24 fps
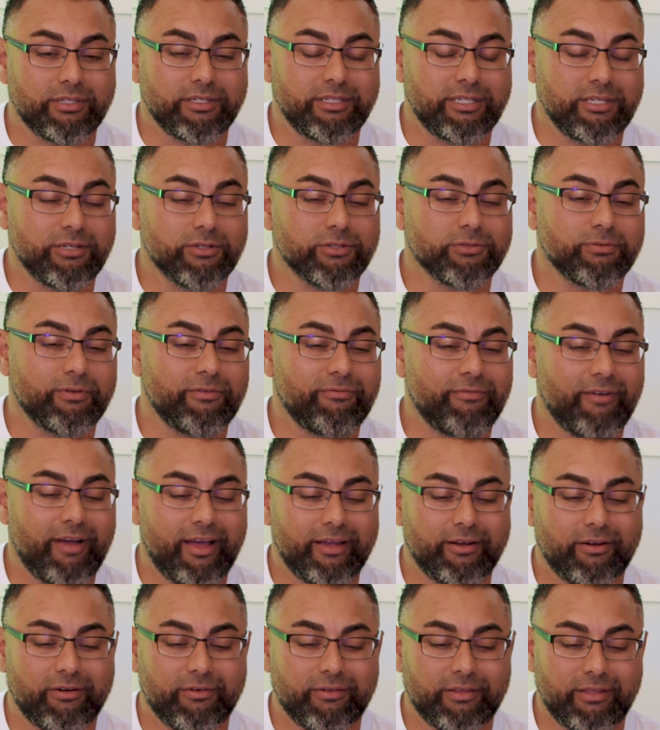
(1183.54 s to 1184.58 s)
the deals we
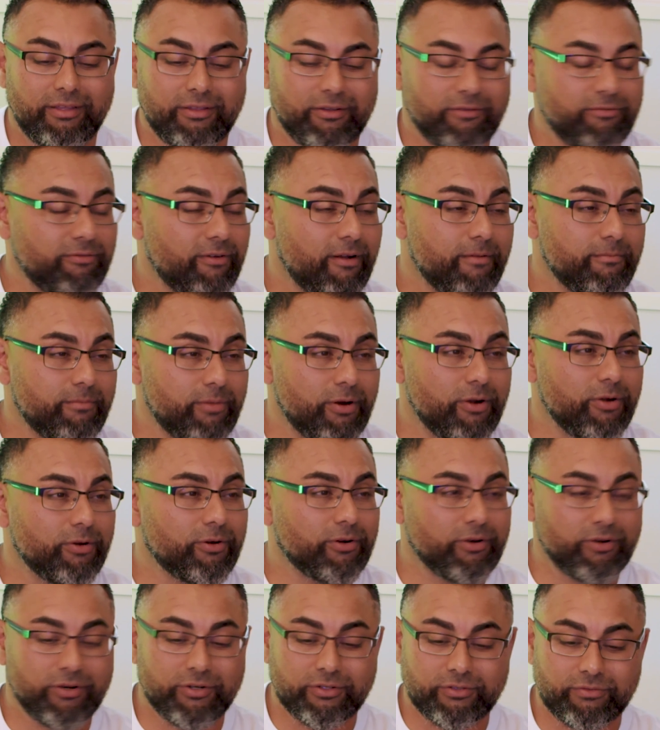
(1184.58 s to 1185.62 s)
find are either from
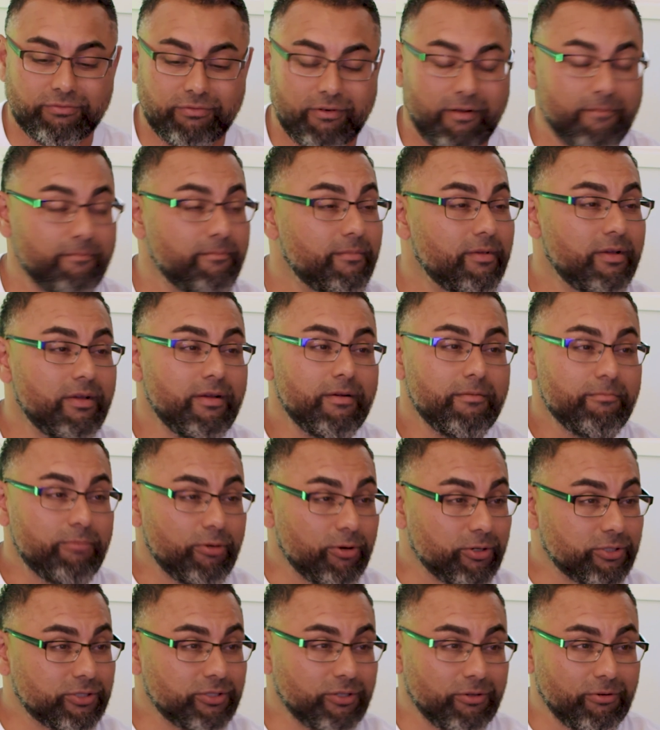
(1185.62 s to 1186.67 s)
brokers, from
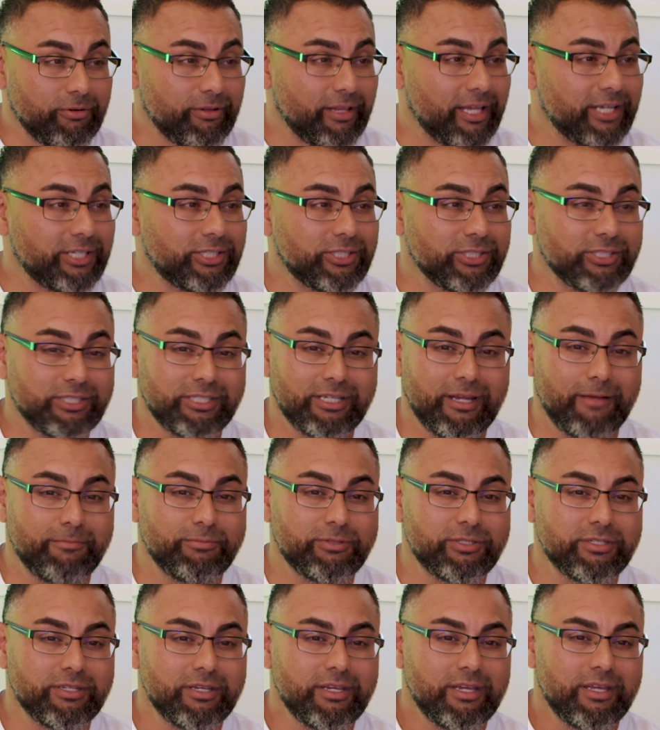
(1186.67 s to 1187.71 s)
personal
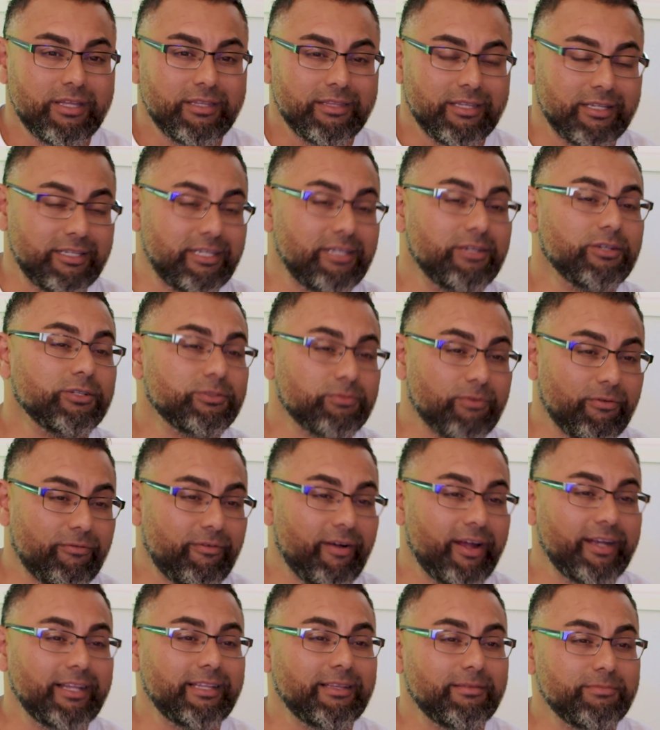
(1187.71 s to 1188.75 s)
relationships, the deals we're
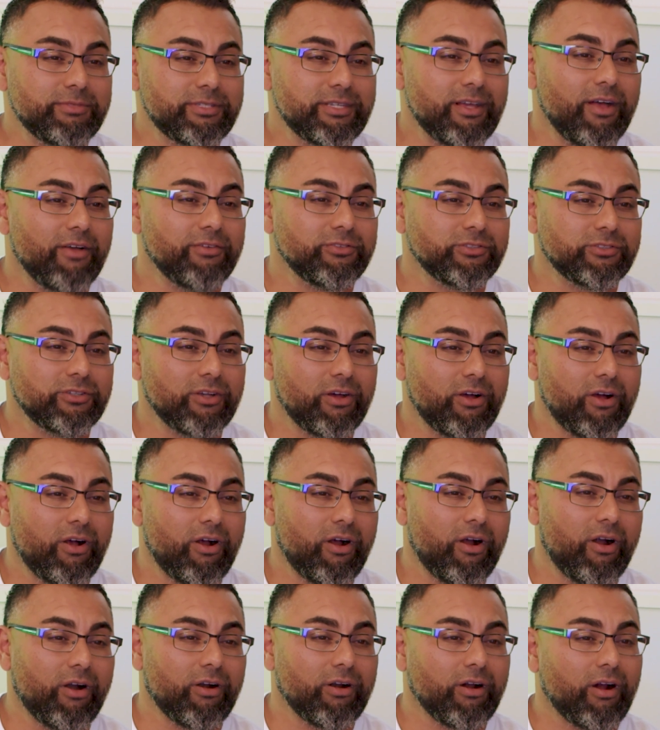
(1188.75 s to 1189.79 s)
finding themselves
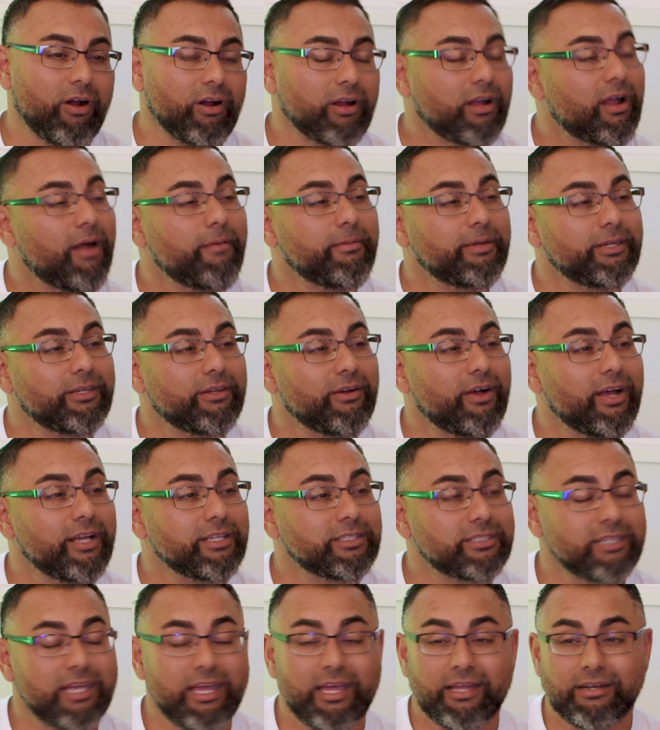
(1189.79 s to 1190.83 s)
are coming to
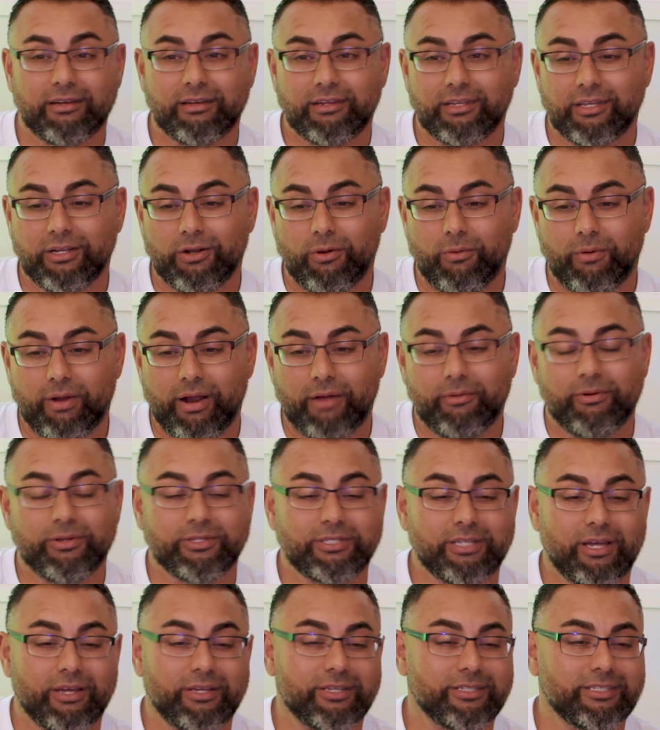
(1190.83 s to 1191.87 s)
us. And, what I will
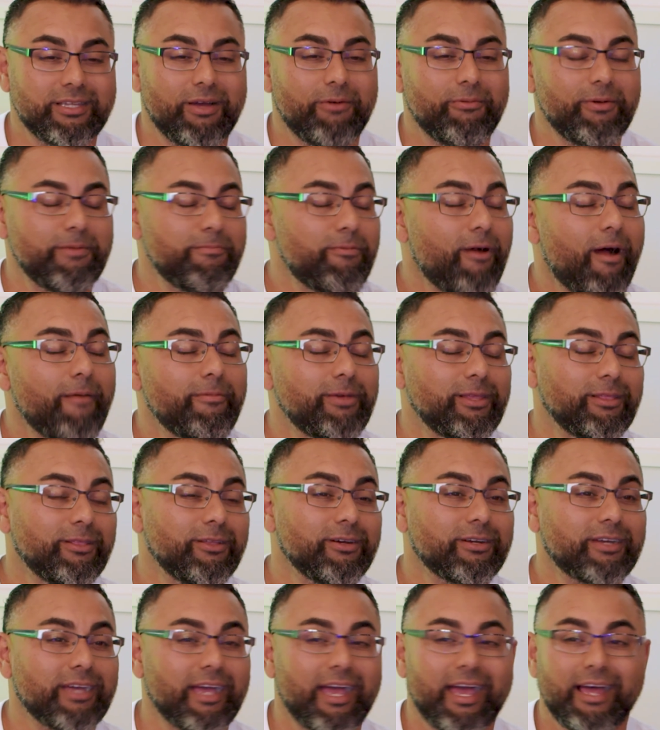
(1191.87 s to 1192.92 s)
tell you is that we probably
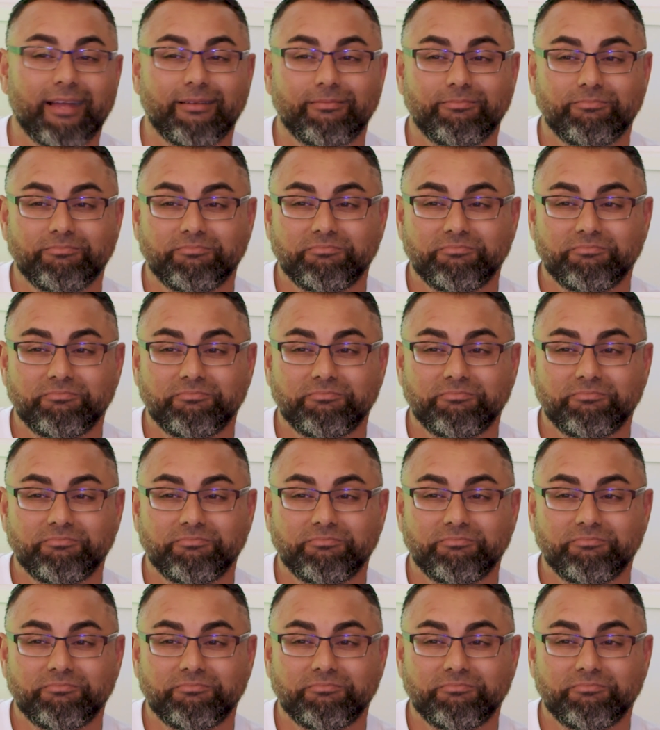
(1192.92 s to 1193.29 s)
look at